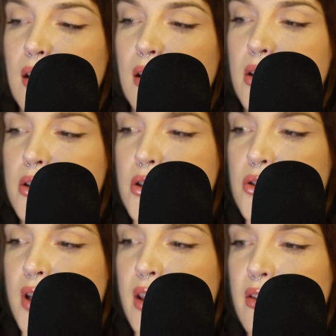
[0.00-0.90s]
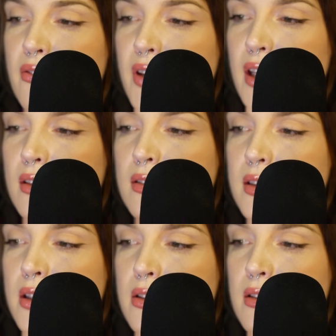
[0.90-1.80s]
Her strength failed
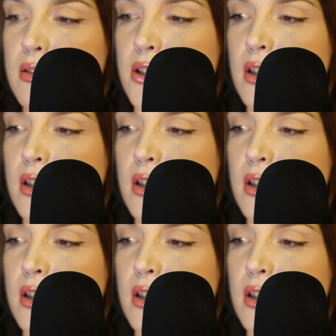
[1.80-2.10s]
until she